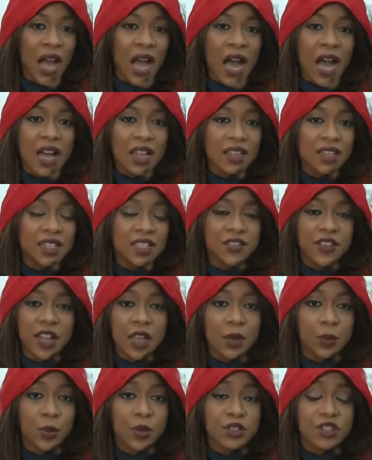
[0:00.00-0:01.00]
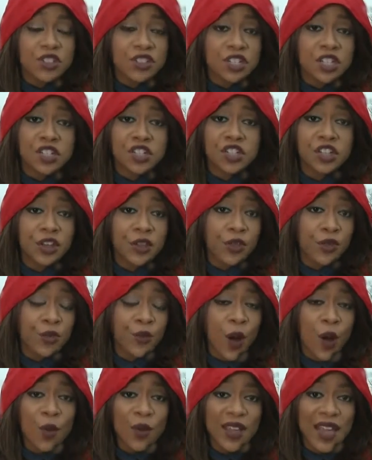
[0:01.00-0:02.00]
Holly, developers essentially
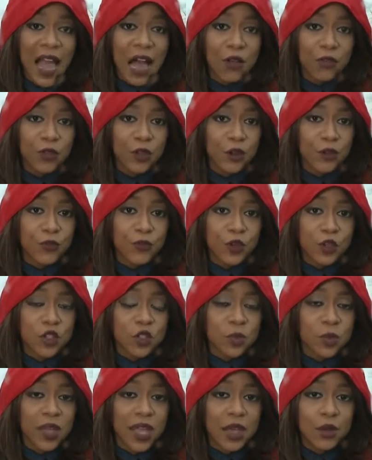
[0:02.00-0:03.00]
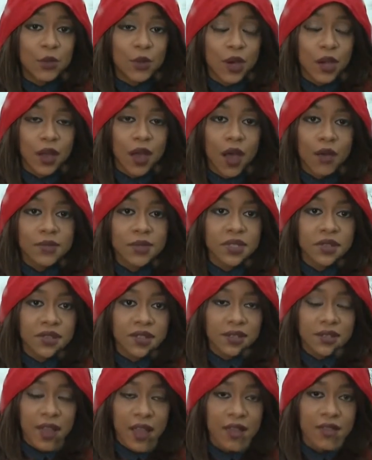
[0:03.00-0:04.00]
throwing out their first plan when it comes to
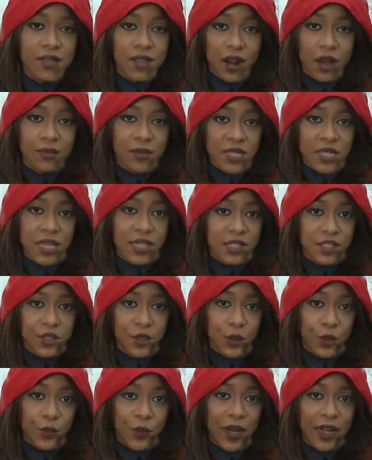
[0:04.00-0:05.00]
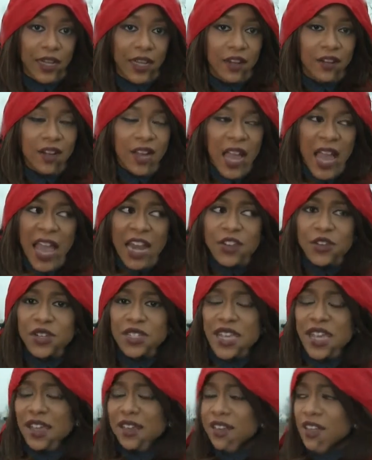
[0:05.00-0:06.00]
the land that I'm standing on right here. And you can
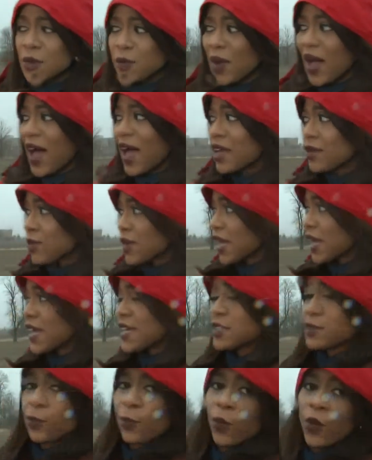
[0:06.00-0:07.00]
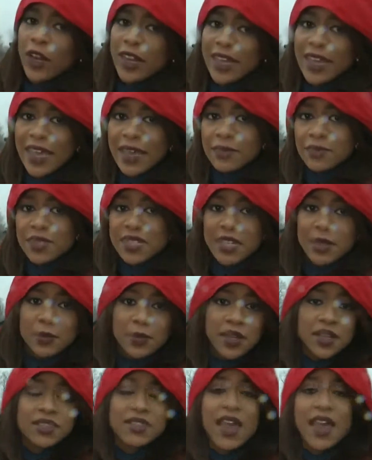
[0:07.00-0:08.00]
take a look behind me. It's pretty empty,
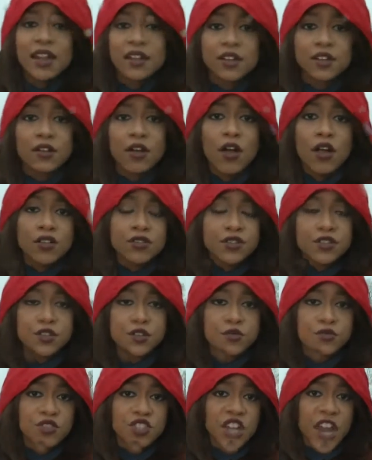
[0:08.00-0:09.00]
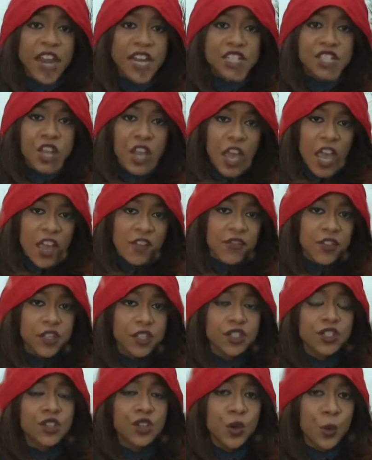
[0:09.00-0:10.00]
but that could all soon change if
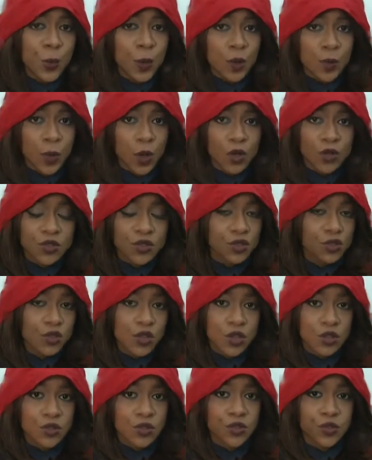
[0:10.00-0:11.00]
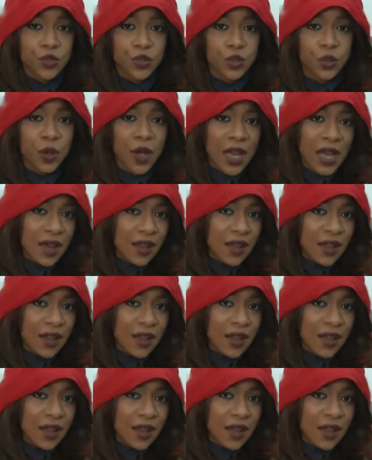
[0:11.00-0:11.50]
this new proposal goes through.